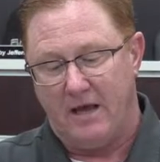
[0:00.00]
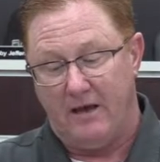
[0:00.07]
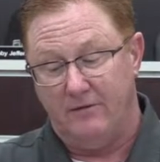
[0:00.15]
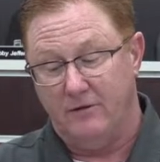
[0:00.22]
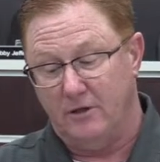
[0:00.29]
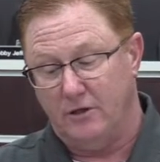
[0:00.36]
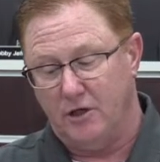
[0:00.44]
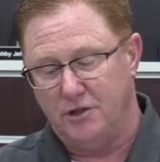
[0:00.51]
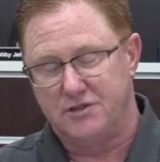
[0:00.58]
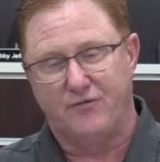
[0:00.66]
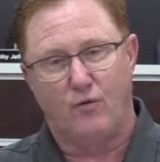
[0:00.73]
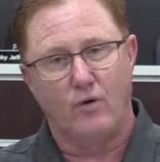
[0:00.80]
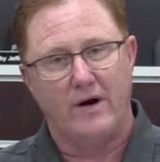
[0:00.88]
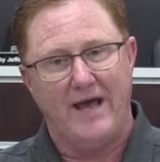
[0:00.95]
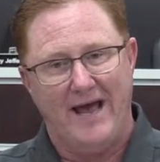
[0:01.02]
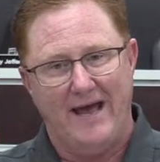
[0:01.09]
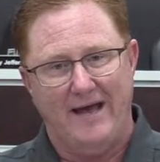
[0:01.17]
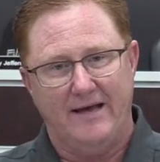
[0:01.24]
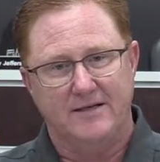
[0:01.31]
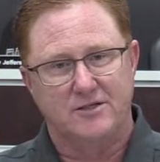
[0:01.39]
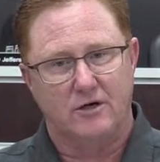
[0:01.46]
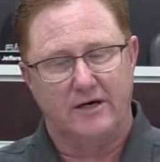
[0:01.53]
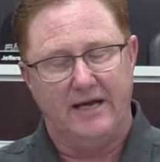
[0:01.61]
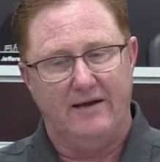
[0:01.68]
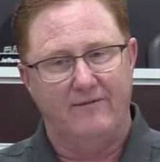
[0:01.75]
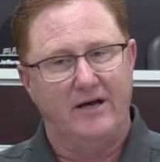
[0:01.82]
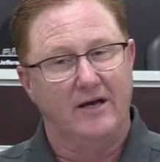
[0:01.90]
And then those 4 days are
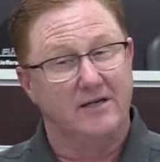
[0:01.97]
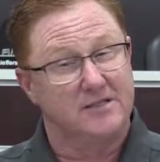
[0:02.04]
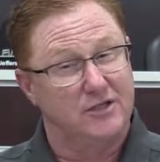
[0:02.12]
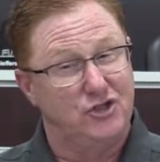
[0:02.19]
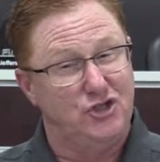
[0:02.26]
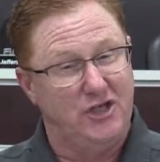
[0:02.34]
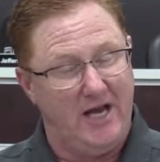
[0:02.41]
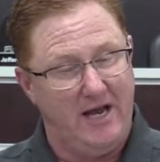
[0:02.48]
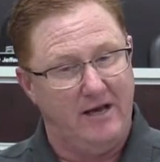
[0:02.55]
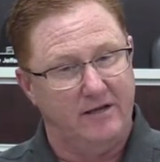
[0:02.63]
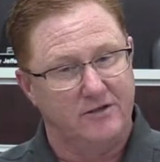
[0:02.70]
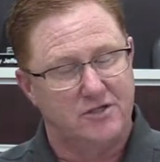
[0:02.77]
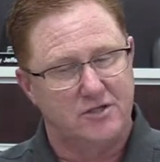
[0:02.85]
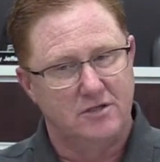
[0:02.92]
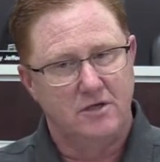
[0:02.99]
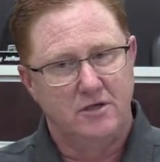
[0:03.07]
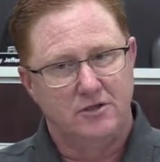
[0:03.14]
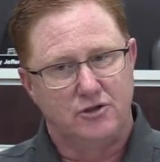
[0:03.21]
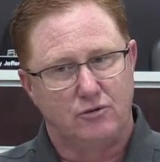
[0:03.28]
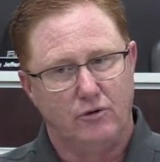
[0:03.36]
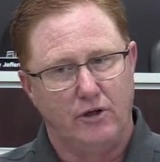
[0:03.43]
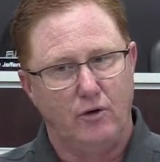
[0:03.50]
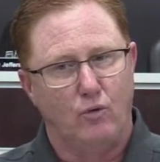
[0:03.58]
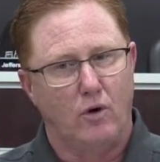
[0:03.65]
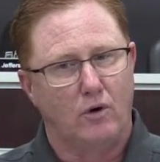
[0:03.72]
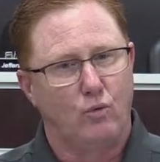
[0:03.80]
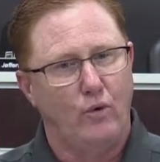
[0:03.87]
giving us a chance to really
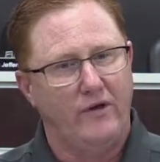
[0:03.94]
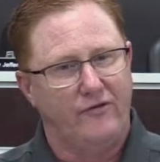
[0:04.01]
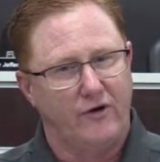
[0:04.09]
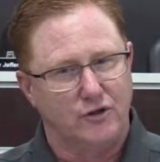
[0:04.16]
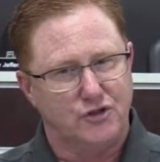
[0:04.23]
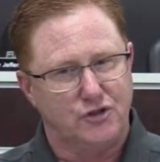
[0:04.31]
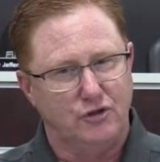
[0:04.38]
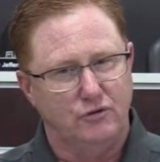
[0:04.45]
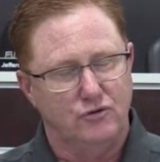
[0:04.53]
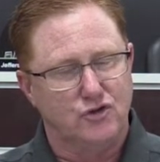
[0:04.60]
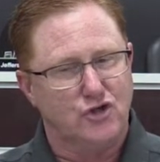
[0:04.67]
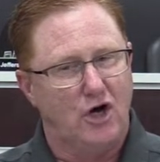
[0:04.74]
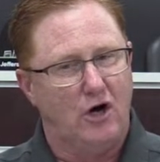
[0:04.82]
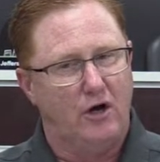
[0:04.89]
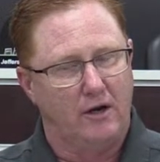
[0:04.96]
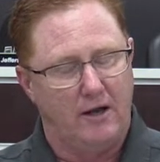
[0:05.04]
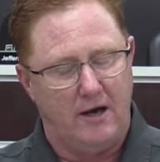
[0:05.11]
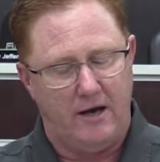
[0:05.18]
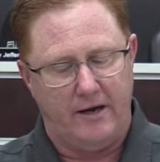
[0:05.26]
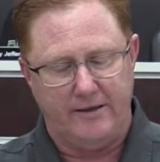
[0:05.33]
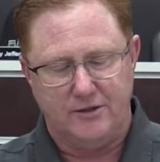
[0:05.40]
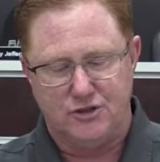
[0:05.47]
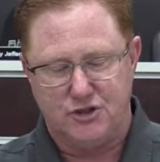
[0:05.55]
work with our students online.